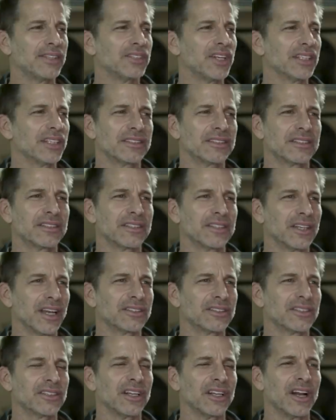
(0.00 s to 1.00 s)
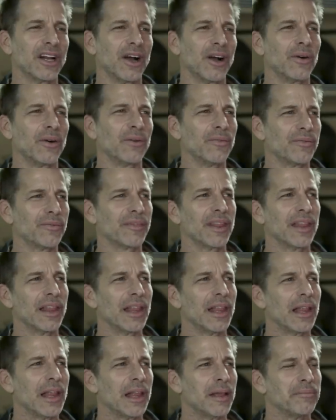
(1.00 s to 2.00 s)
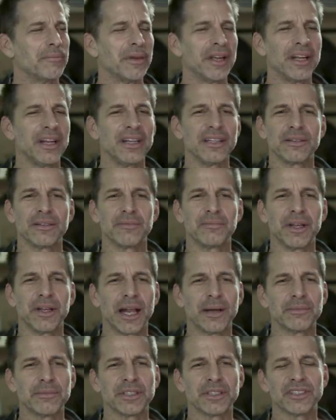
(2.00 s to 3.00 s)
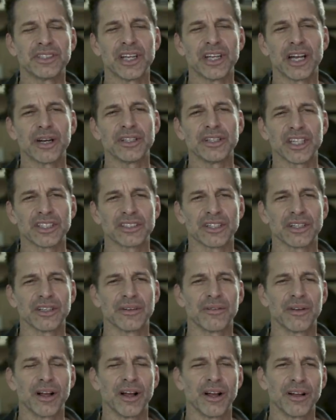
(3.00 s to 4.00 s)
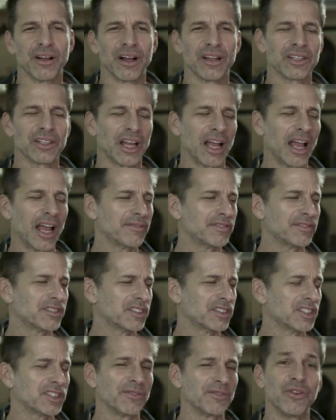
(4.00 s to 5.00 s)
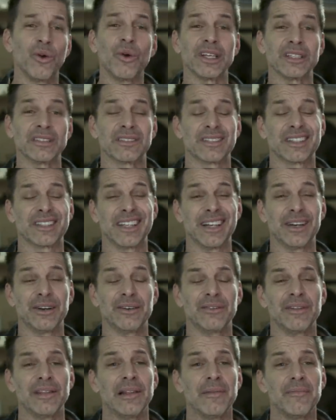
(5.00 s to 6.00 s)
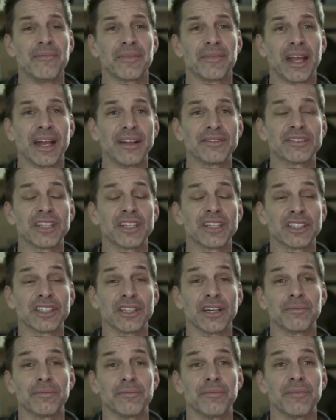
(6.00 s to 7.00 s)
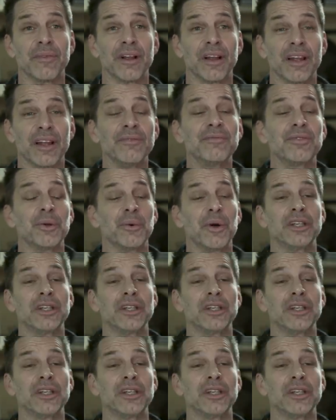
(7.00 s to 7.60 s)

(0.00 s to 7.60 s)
just you know, being able to generate have such a voice, you know, and have such a influential